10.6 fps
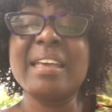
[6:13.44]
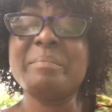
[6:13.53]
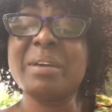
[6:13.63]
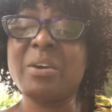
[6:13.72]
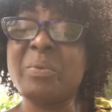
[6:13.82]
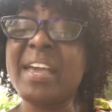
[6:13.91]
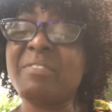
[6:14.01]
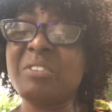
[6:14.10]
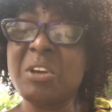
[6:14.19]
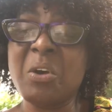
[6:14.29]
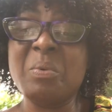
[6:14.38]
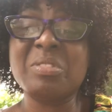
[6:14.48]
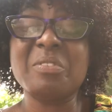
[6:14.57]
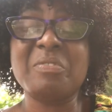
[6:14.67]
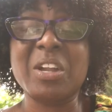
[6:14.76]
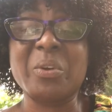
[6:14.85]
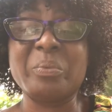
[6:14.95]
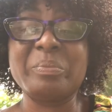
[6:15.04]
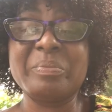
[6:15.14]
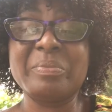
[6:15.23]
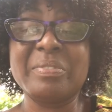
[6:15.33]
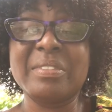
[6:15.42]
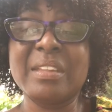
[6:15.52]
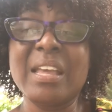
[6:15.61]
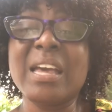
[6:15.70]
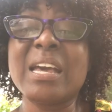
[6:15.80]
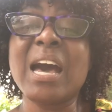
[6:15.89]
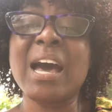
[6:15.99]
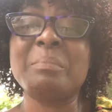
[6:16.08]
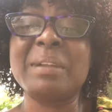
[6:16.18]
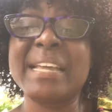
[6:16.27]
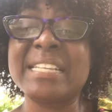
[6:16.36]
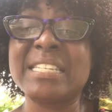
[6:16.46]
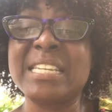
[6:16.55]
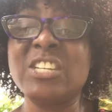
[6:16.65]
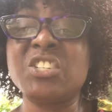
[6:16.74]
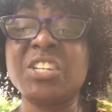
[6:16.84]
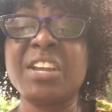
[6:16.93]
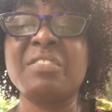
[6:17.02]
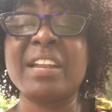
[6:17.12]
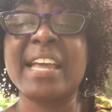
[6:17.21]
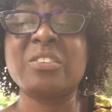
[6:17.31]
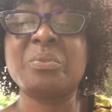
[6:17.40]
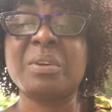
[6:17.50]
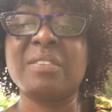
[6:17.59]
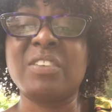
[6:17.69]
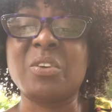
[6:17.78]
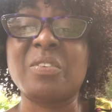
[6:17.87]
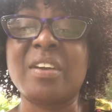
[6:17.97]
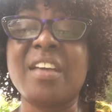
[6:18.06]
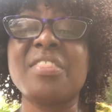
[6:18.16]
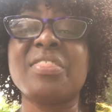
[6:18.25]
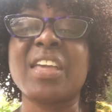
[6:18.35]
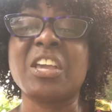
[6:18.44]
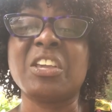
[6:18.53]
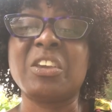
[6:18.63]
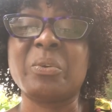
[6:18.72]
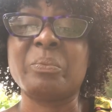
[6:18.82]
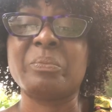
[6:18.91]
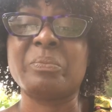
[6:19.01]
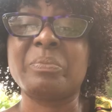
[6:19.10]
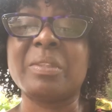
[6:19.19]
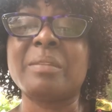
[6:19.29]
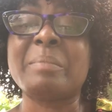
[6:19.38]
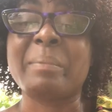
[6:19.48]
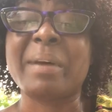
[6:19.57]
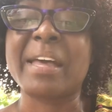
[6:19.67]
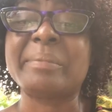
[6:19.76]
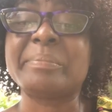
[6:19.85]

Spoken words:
but we have to go with the flow. God bless each and every last one of you. Thank you. Bye-bye.